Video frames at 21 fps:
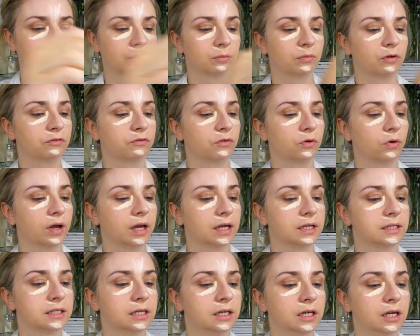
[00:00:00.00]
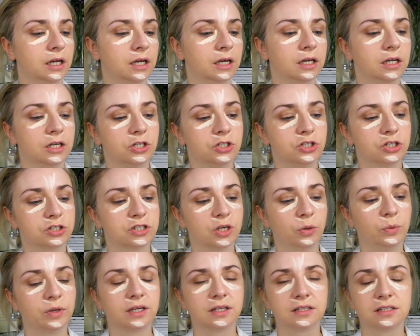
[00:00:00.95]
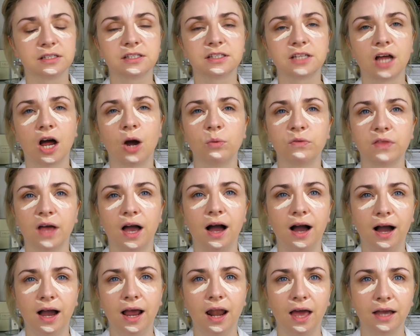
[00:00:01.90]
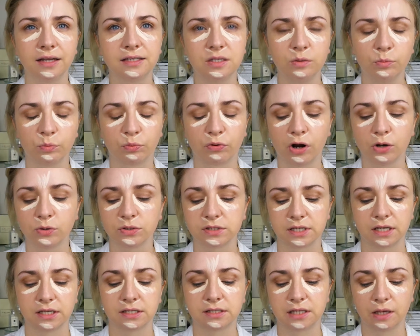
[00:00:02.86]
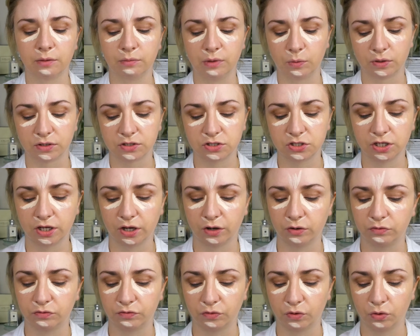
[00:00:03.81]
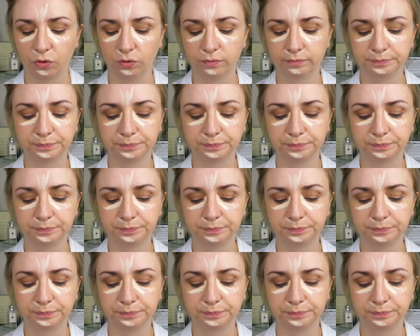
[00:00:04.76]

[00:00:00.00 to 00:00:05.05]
my forehead, just so we can start with that highlighting process that we want to go for.